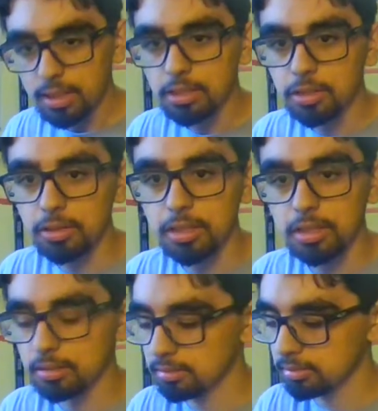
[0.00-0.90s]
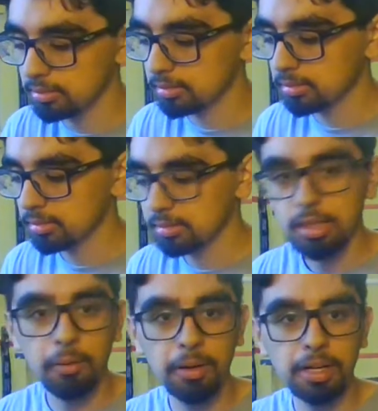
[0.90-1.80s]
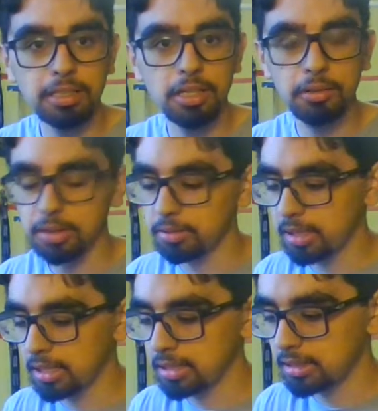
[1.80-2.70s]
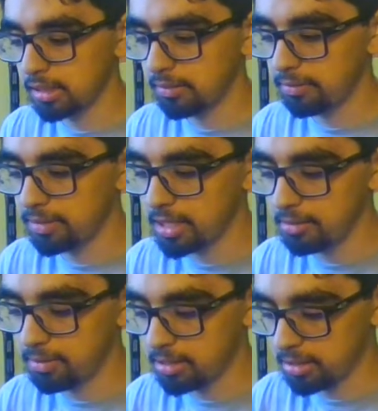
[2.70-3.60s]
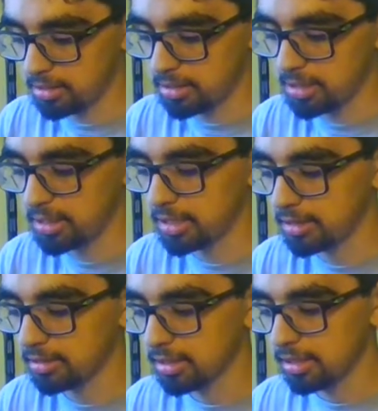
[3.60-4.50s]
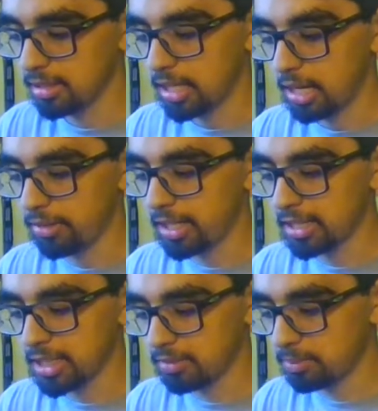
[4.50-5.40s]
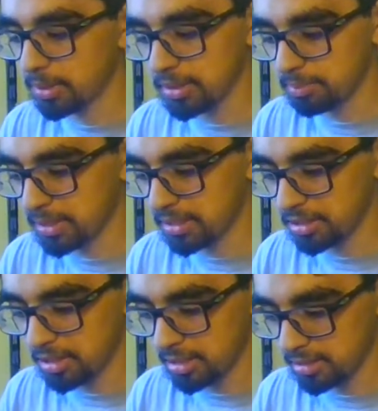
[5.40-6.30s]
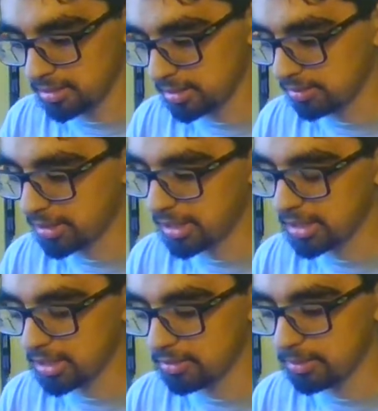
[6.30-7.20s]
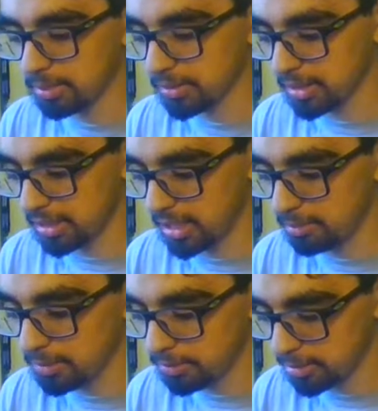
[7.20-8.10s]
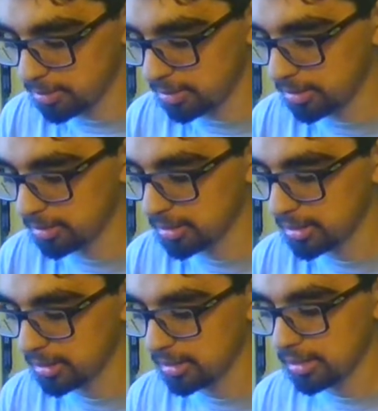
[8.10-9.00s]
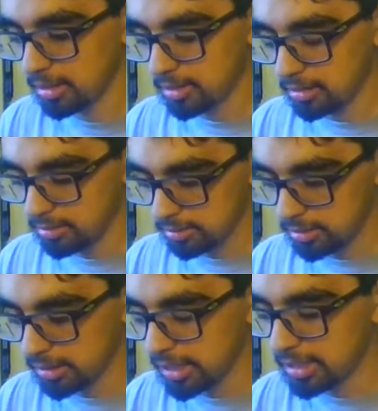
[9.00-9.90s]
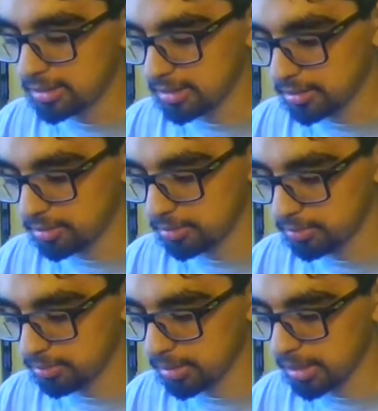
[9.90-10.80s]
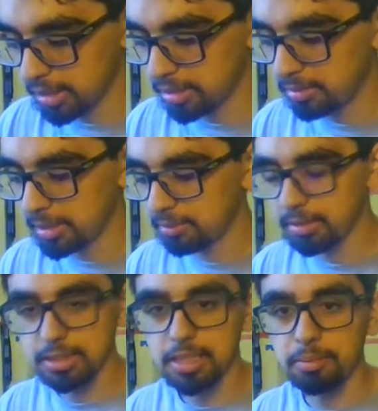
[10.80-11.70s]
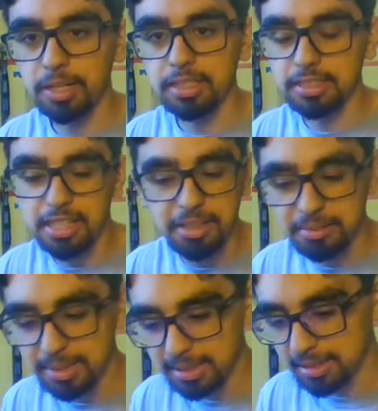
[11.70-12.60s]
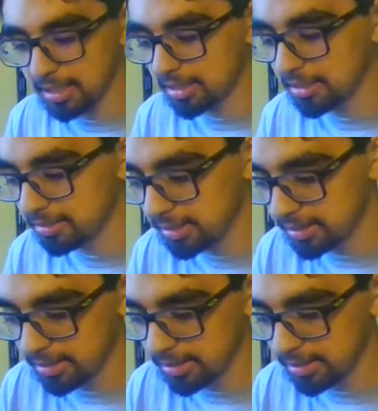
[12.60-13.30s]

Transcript: So, I want to know what you guys have done with RC. Like, have you guys ever built a pair of shocks? Have you guys ever built a kit before? Or do you guys just run them and then once they break, sell them and get a new one?